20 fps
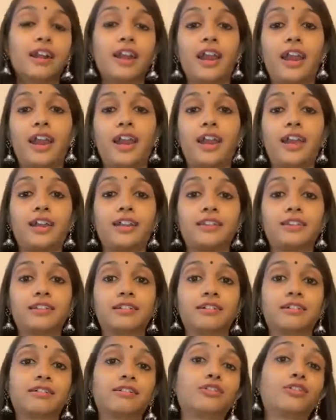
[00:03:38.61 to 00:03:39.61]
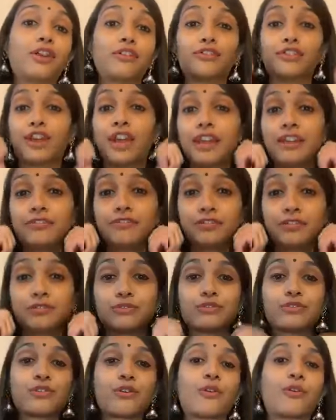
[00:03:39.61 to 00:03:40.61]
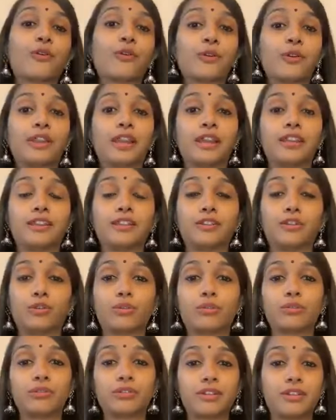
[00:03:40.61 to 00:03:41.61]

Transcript: and you have your headphones on and you're